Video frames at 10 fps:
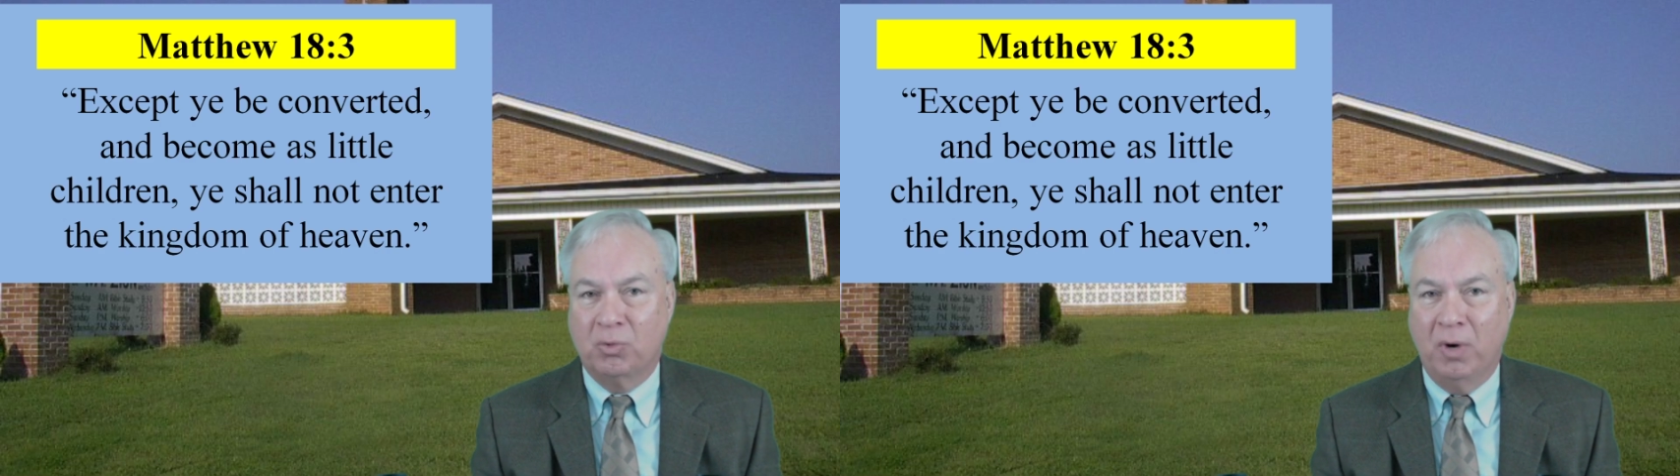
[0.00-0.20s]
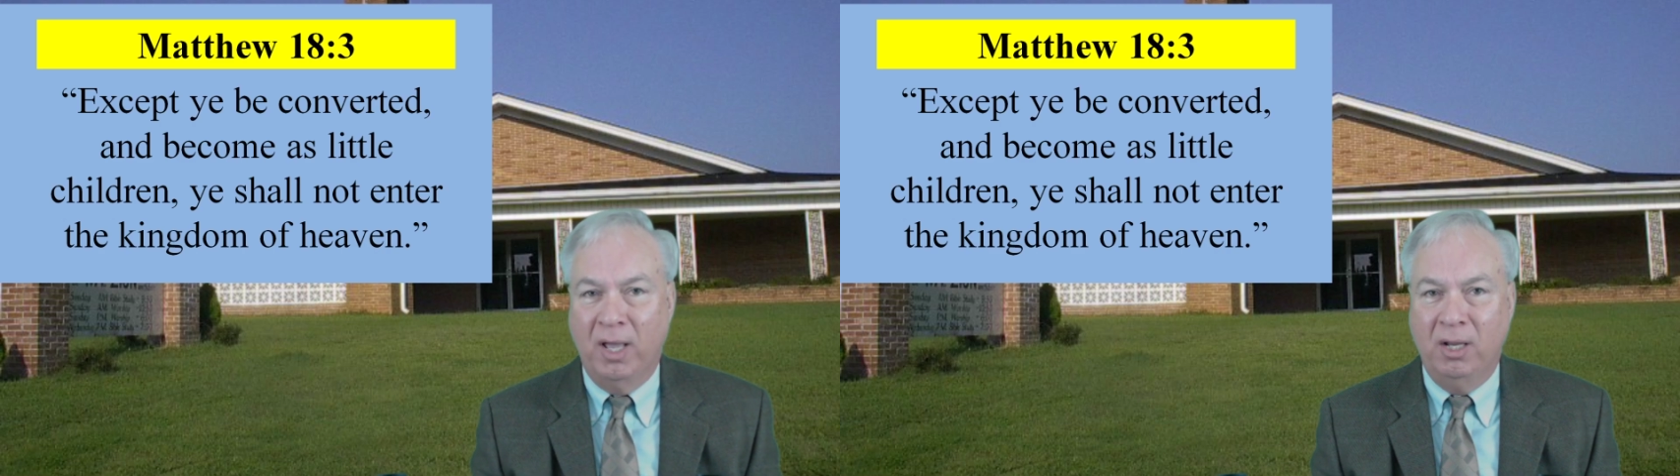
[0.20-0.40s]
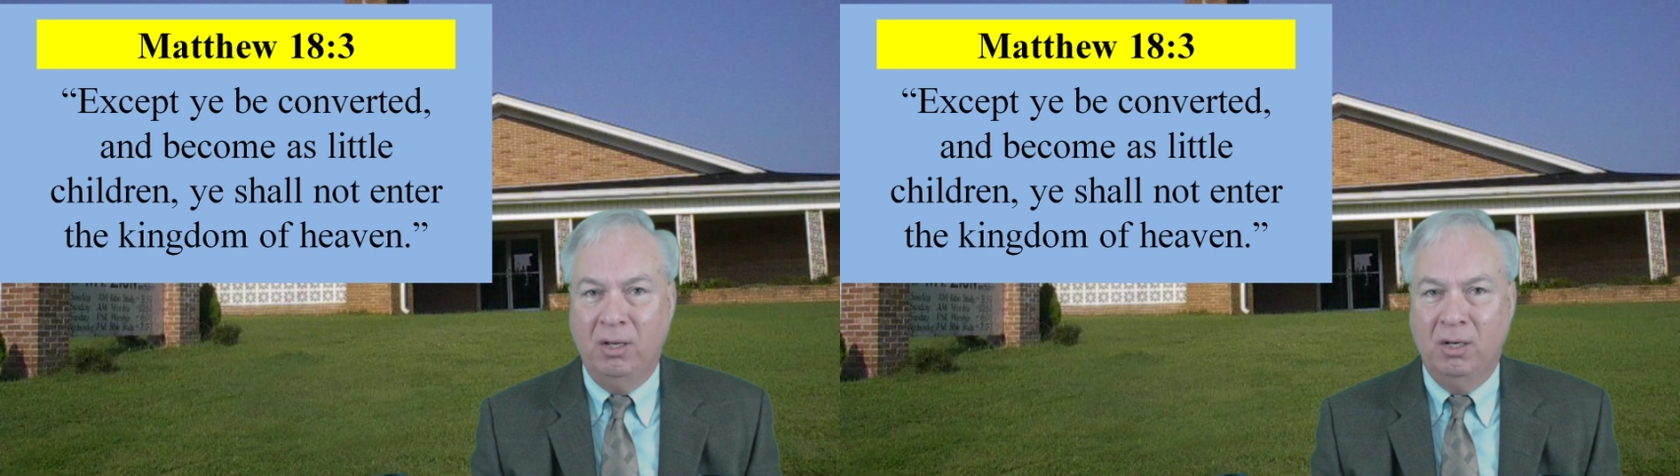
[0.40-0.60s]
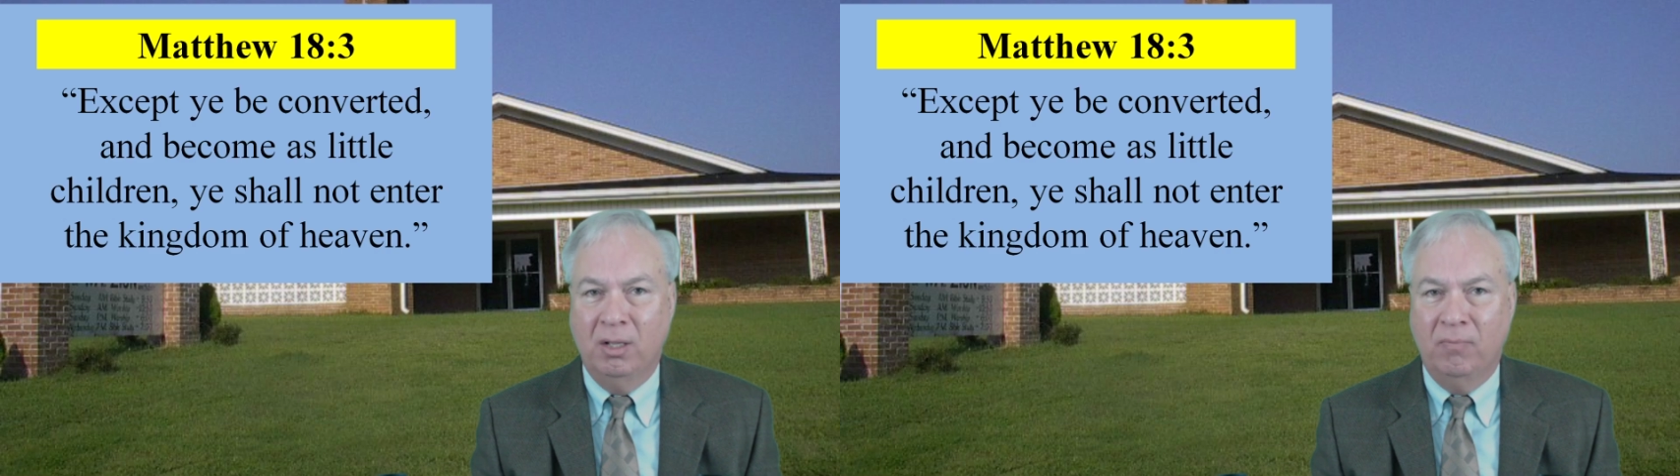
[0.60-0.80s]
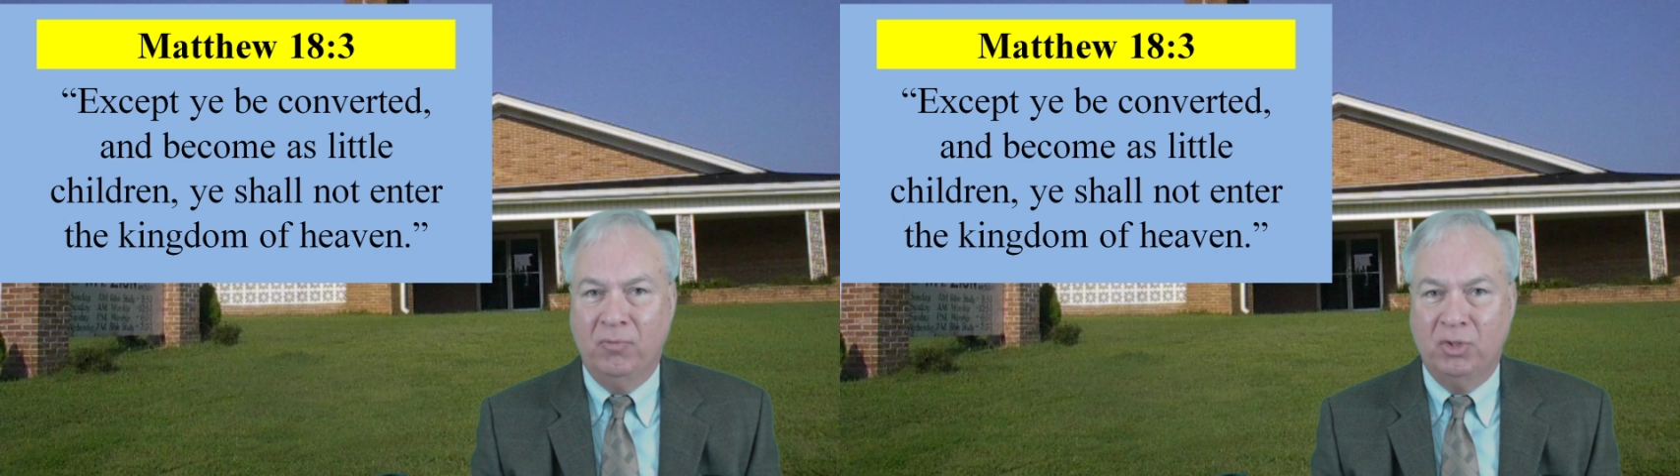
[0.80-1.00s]
writing,
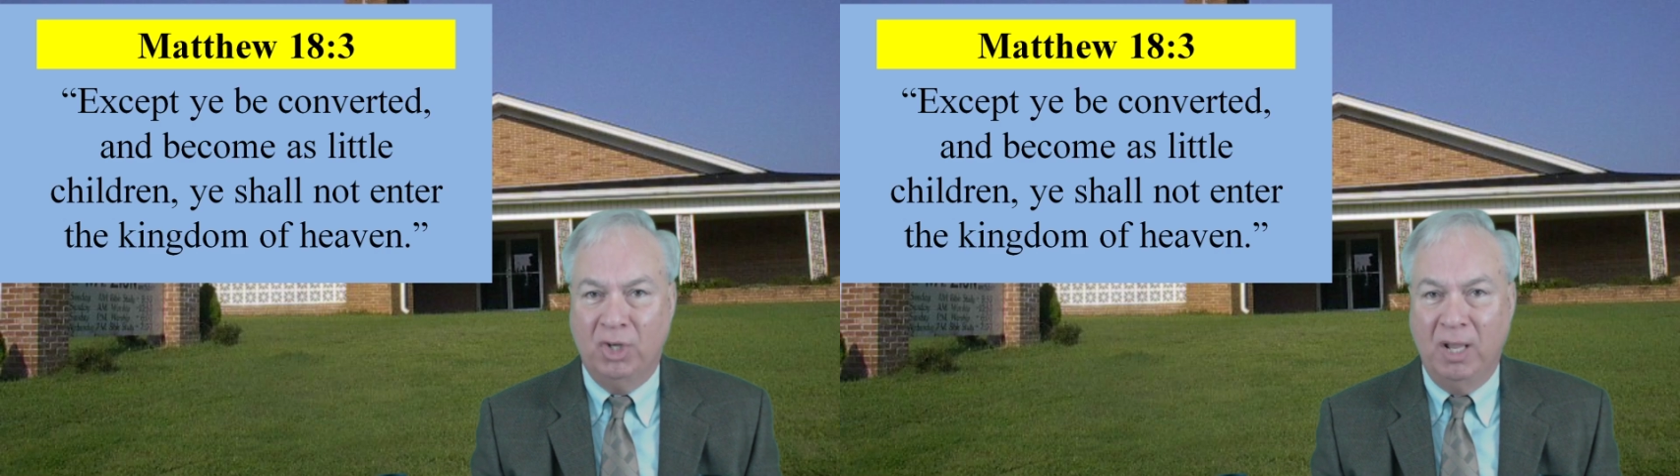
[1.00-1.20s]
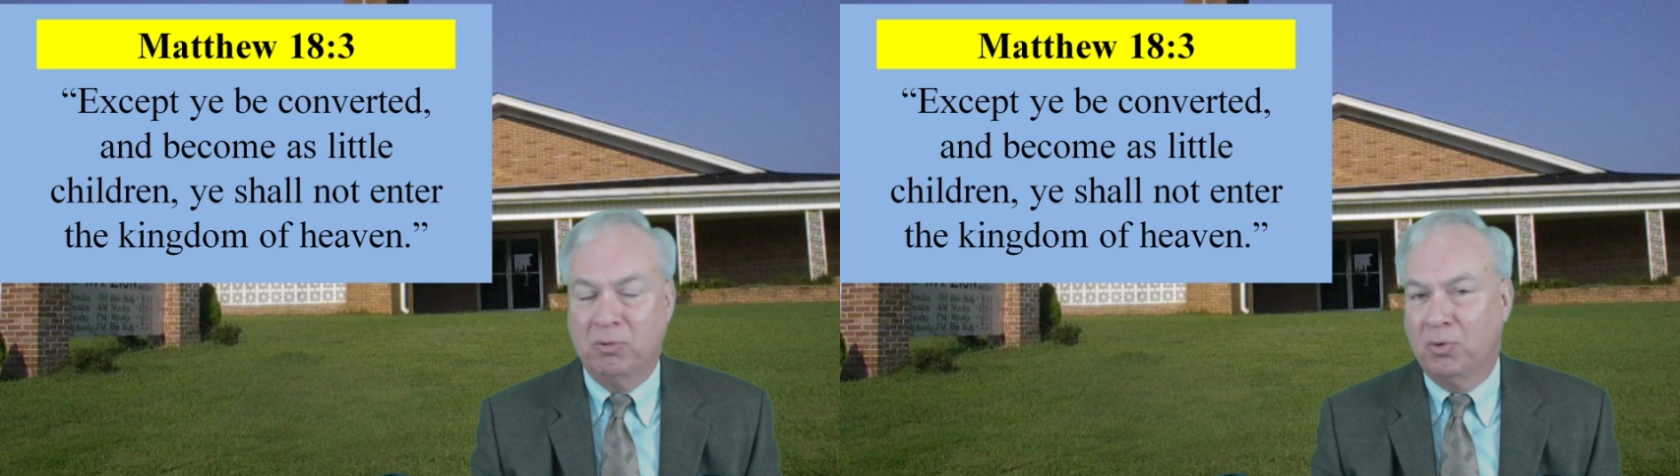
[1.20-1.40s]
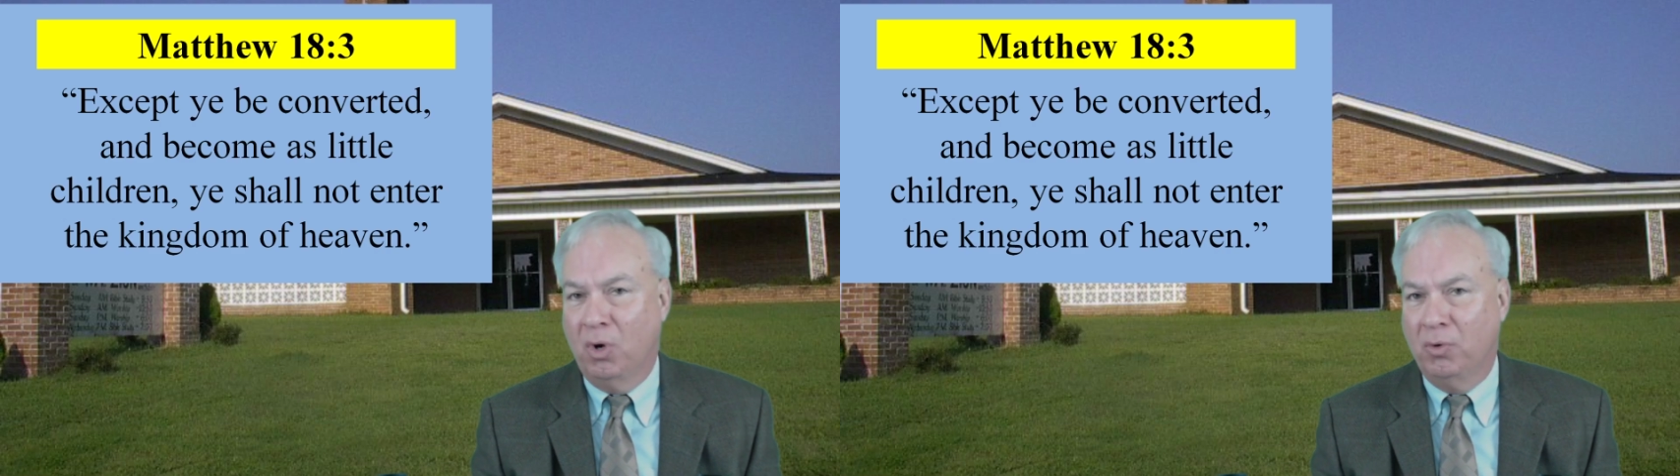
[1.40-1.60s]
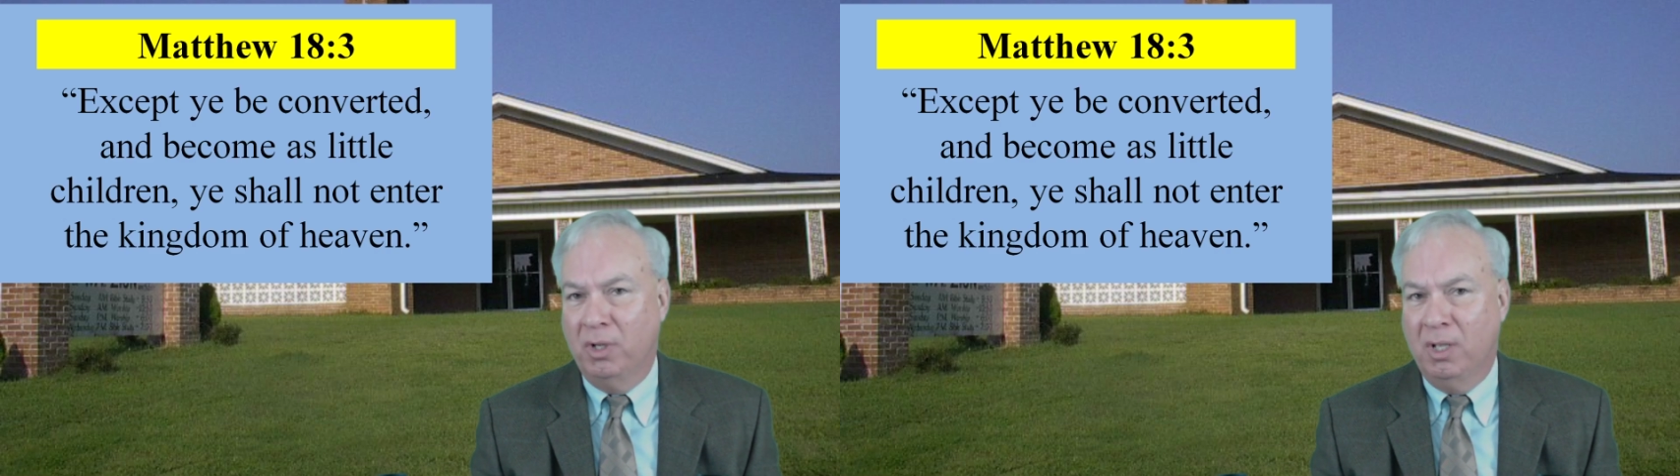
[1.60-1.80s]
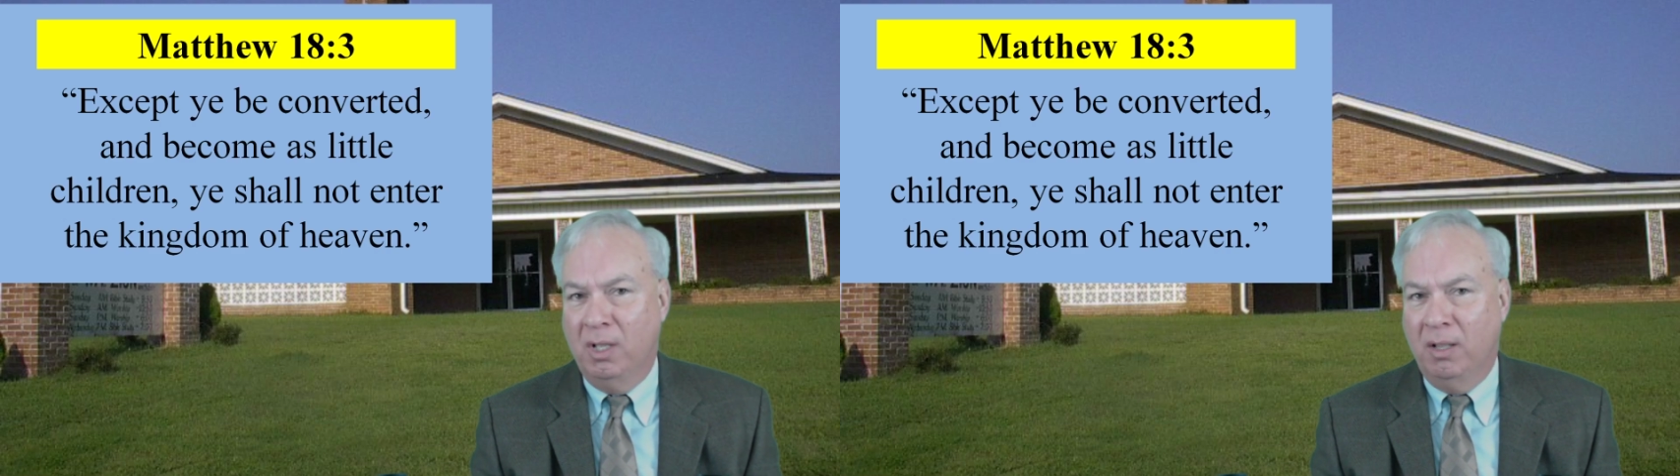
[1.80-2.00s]
James wrote,